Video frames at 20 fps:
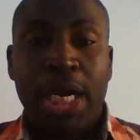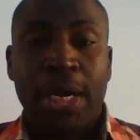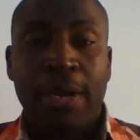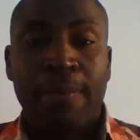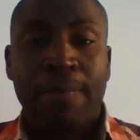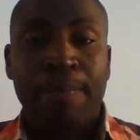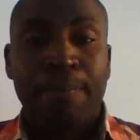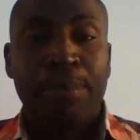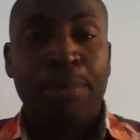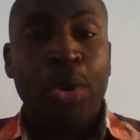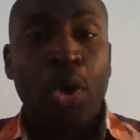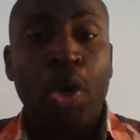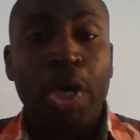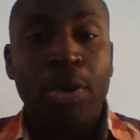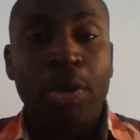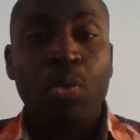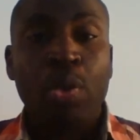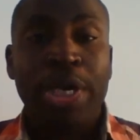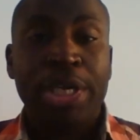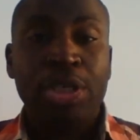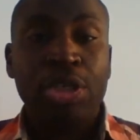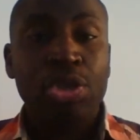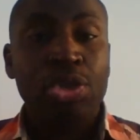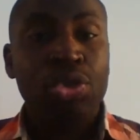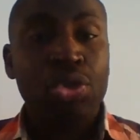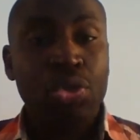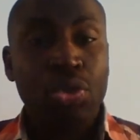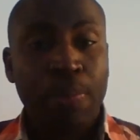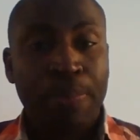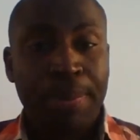But
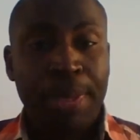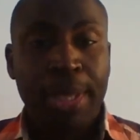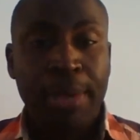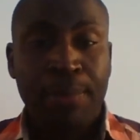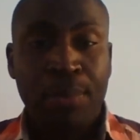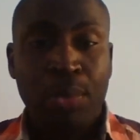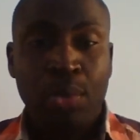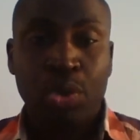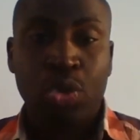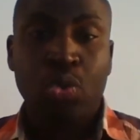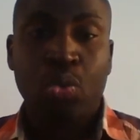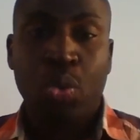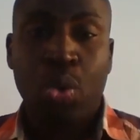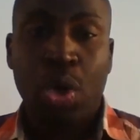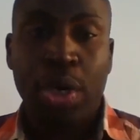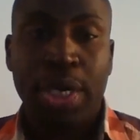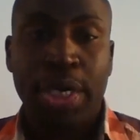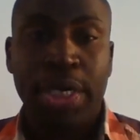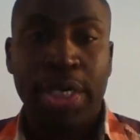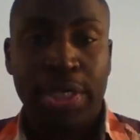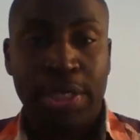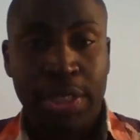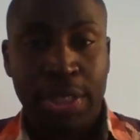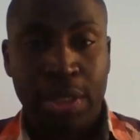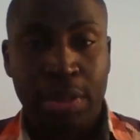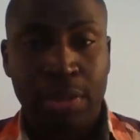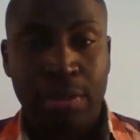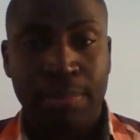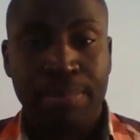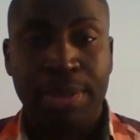when you do people's work,
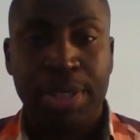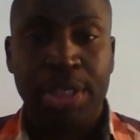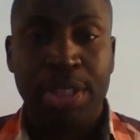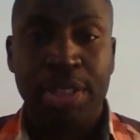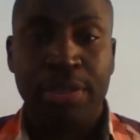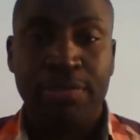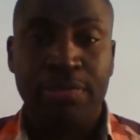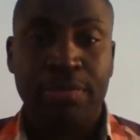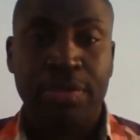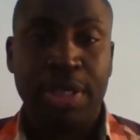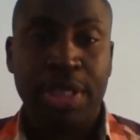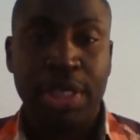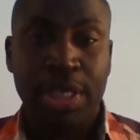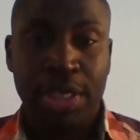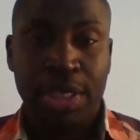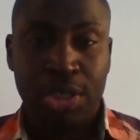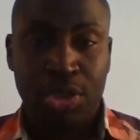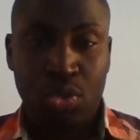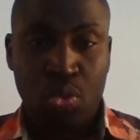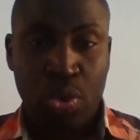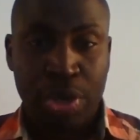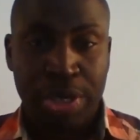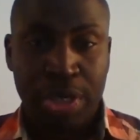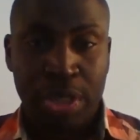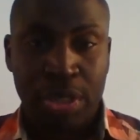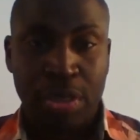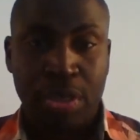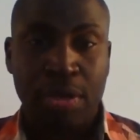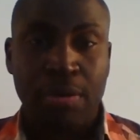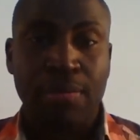it's a little bit different. It's
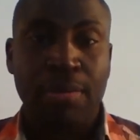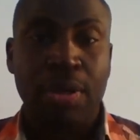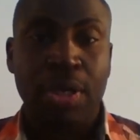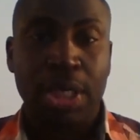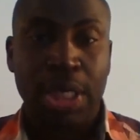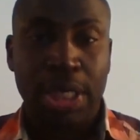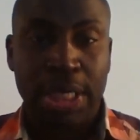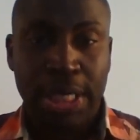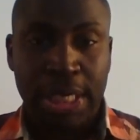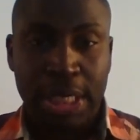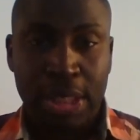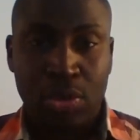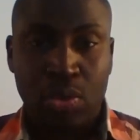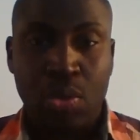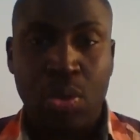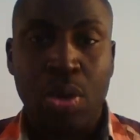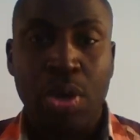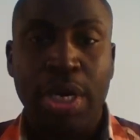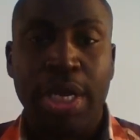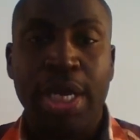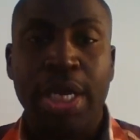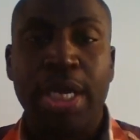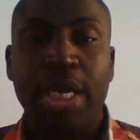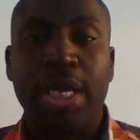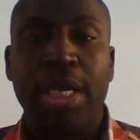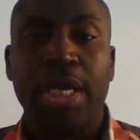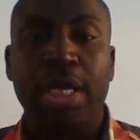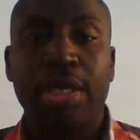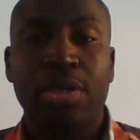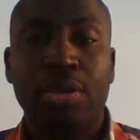when you talk about the
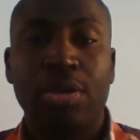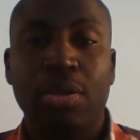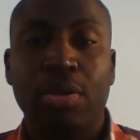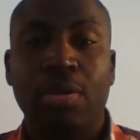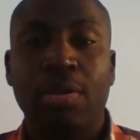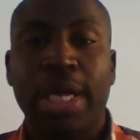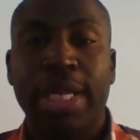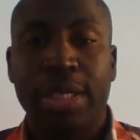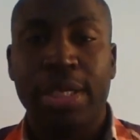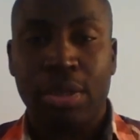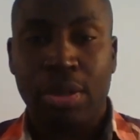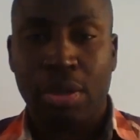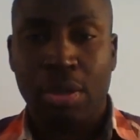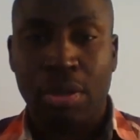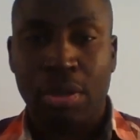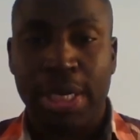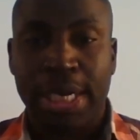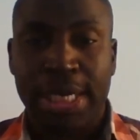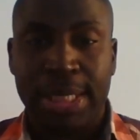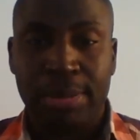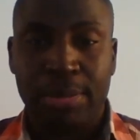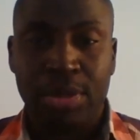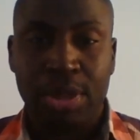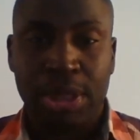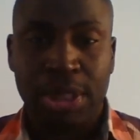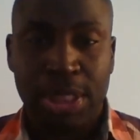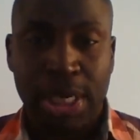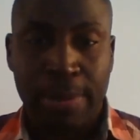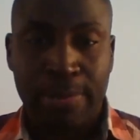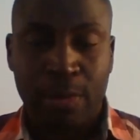networking, and all that
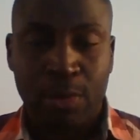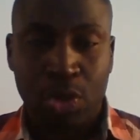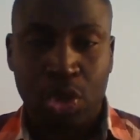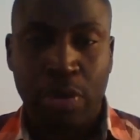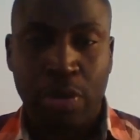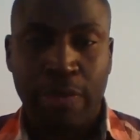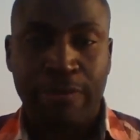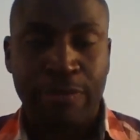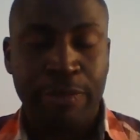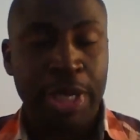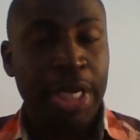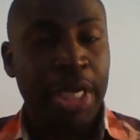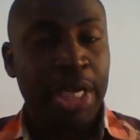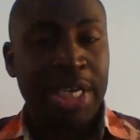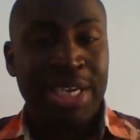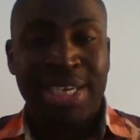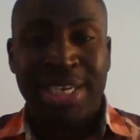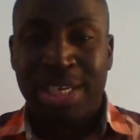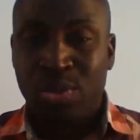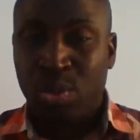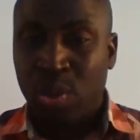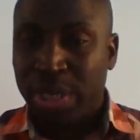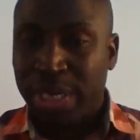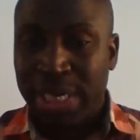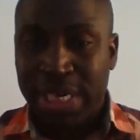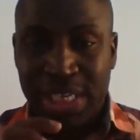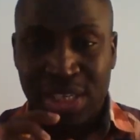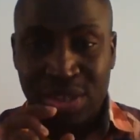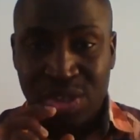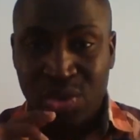type of stuff.
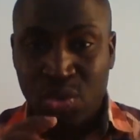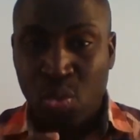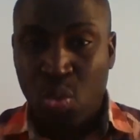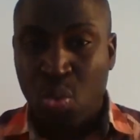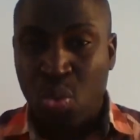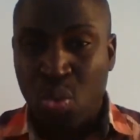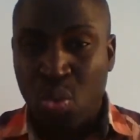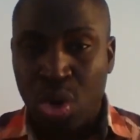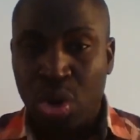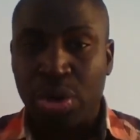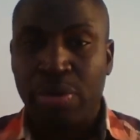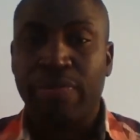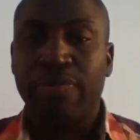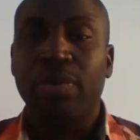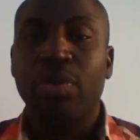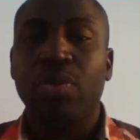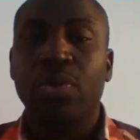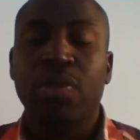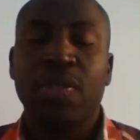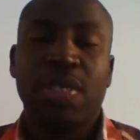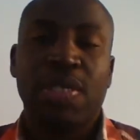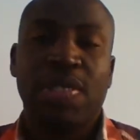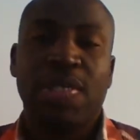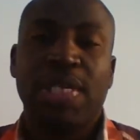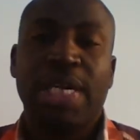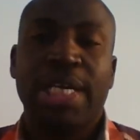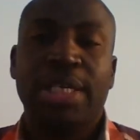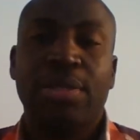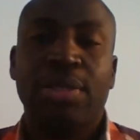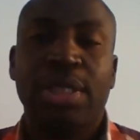Networking is just one of those
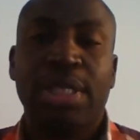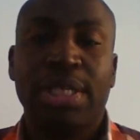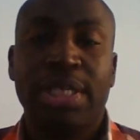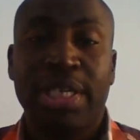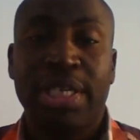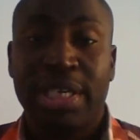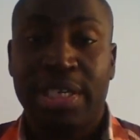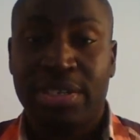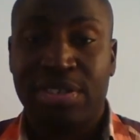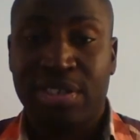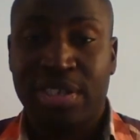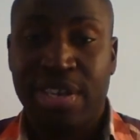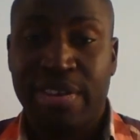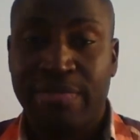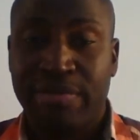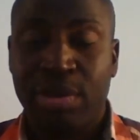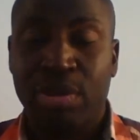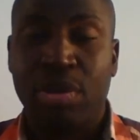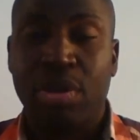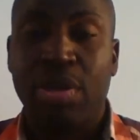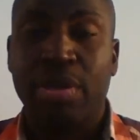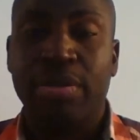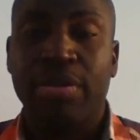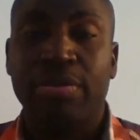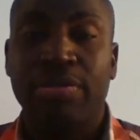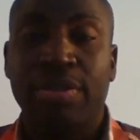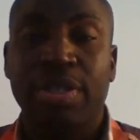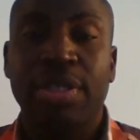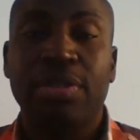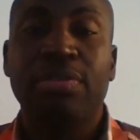things. Actually, there are several
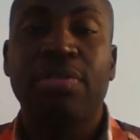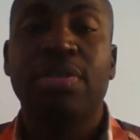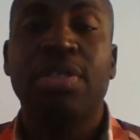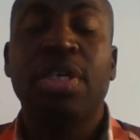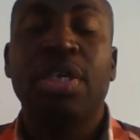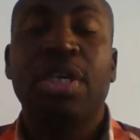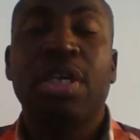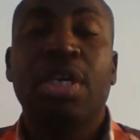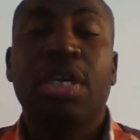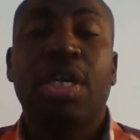other things